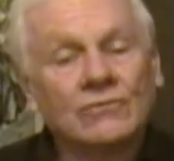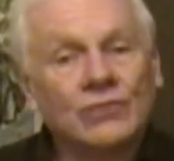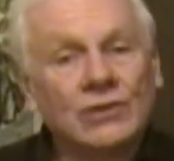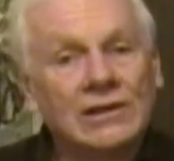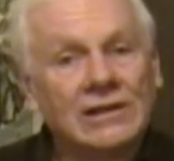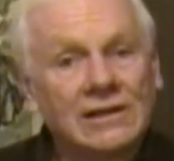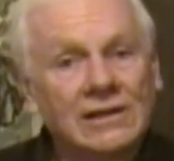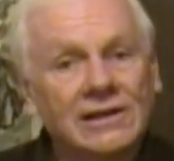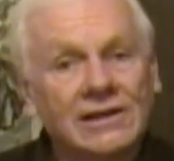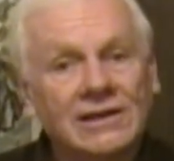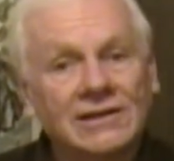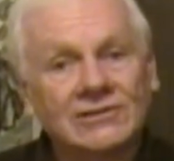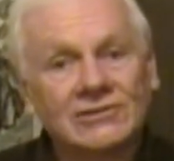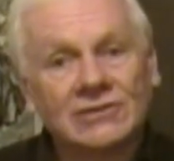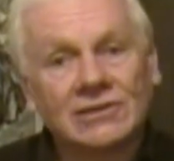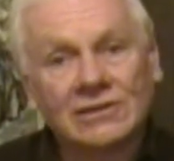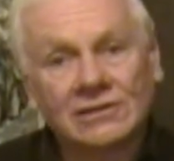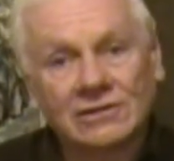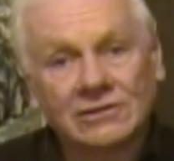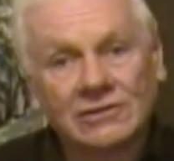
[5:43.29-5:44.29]

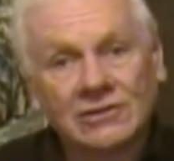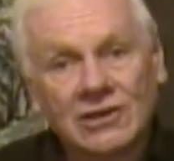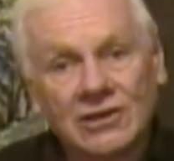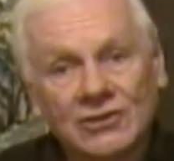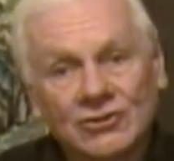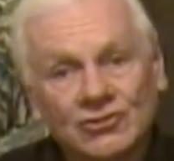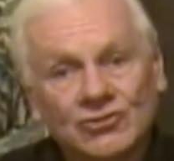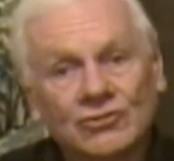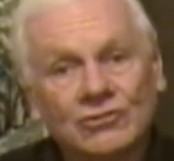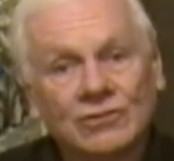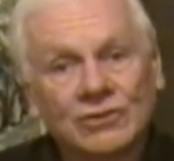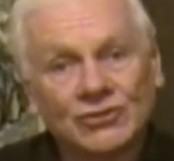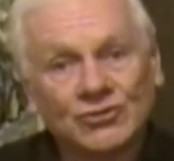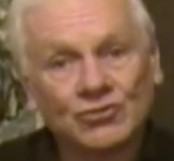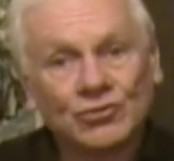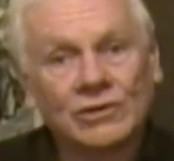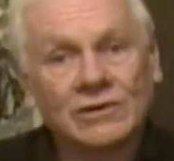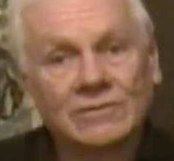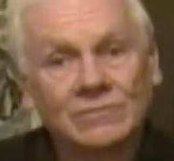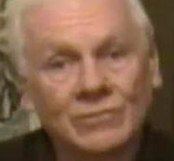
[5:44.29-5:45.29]
realizing that the history
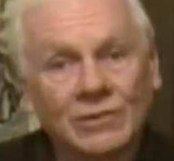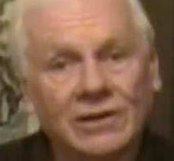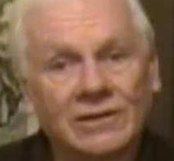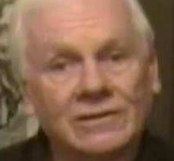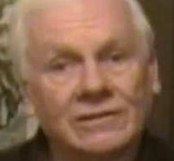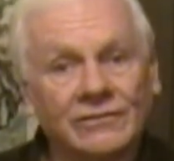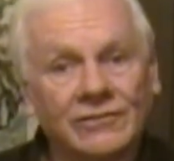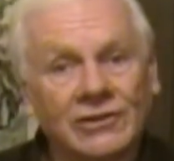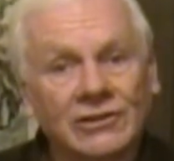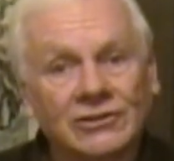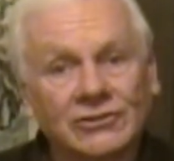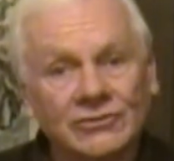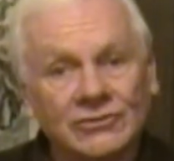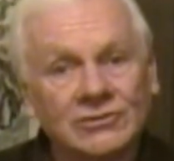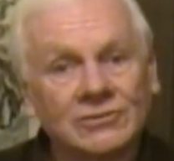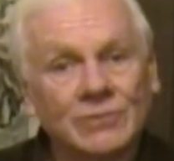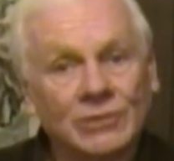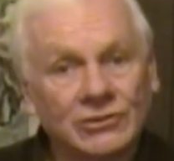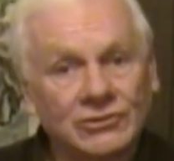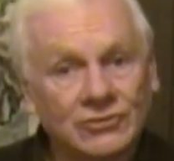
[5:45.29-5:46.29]
is written by the victors,